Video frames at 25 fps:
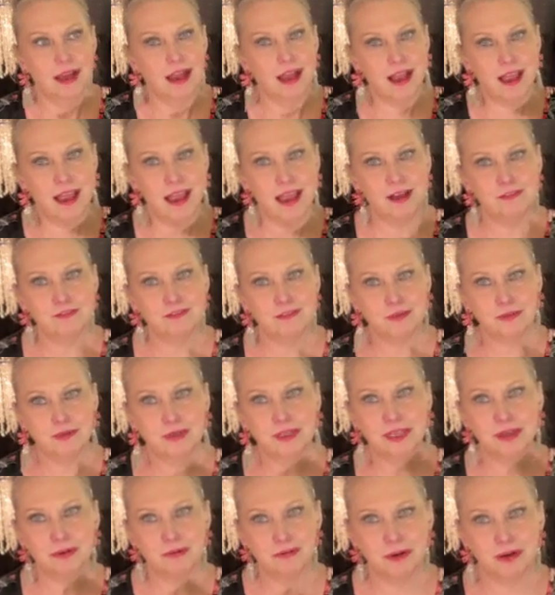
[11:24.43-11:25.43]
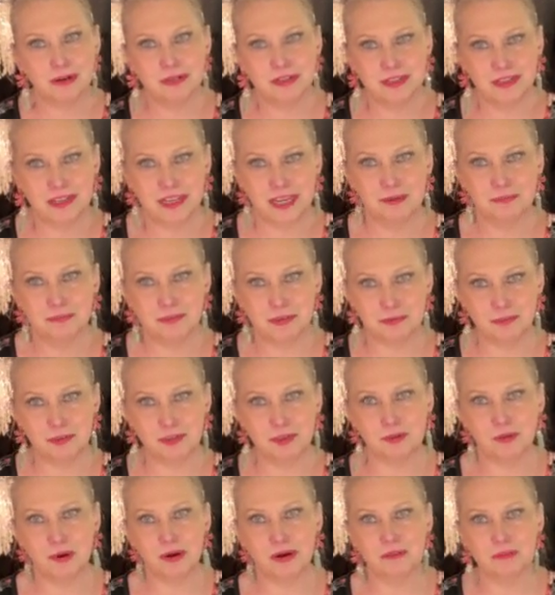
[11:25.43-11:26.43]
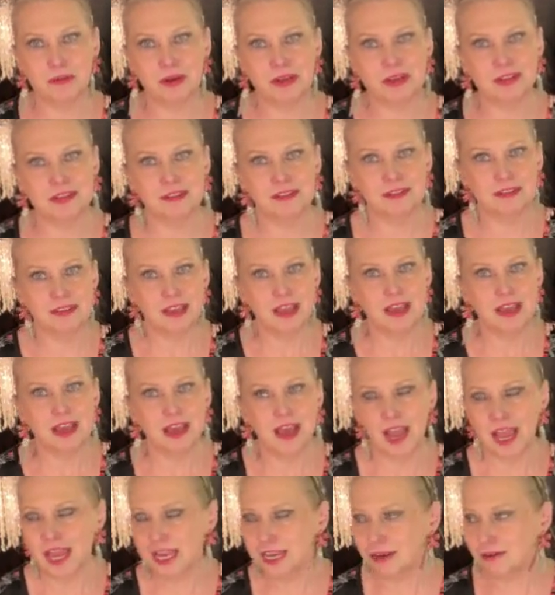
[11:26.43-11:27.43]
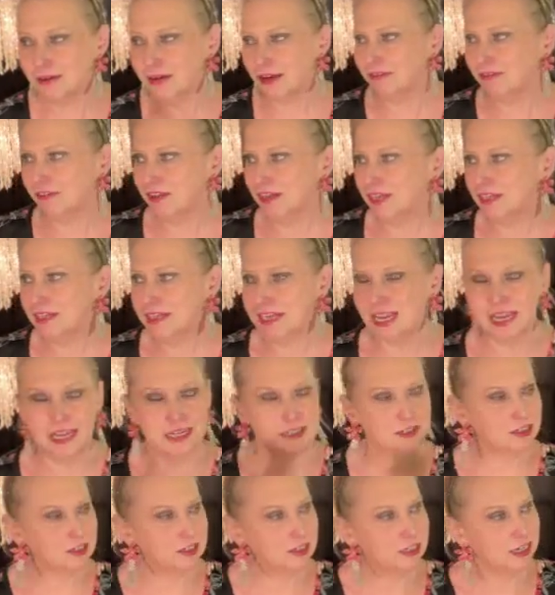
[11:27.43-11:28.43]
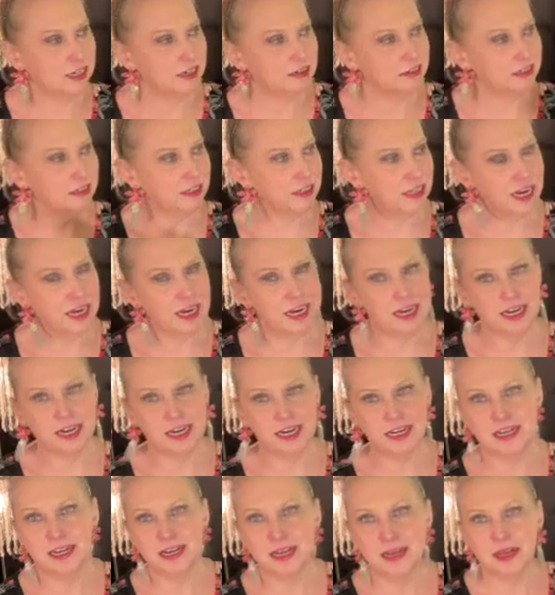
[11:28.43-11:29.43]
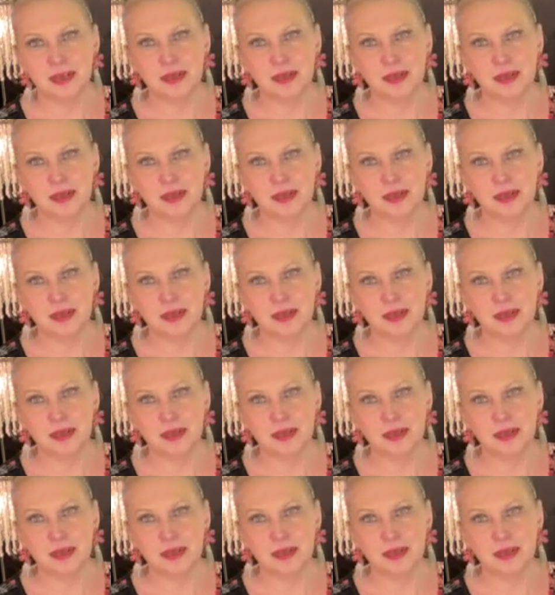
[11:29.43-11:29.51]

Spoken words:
I have to really work to keep them short because I go off on a tangent here and there.